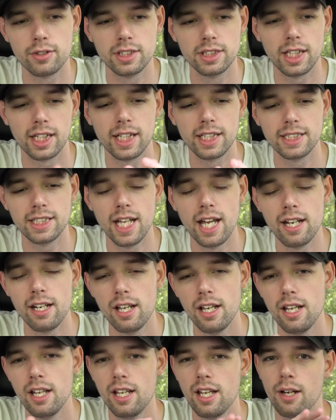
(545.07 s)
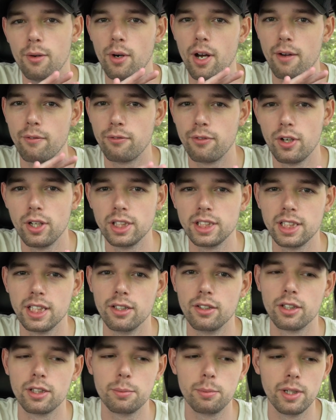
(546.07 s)
Because like I said, well, at first it
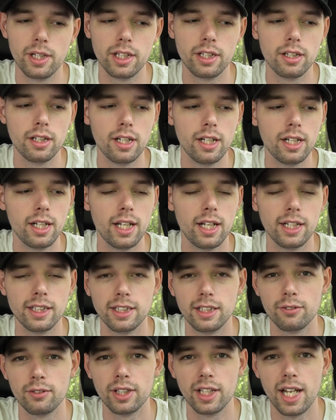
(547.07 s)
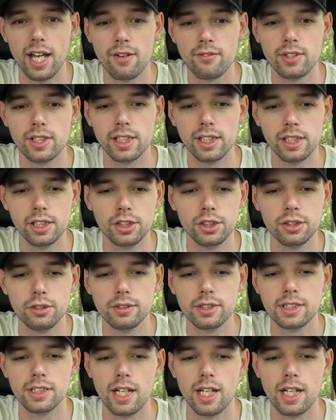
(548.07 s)
looked pretty good and it didn't really have any issues.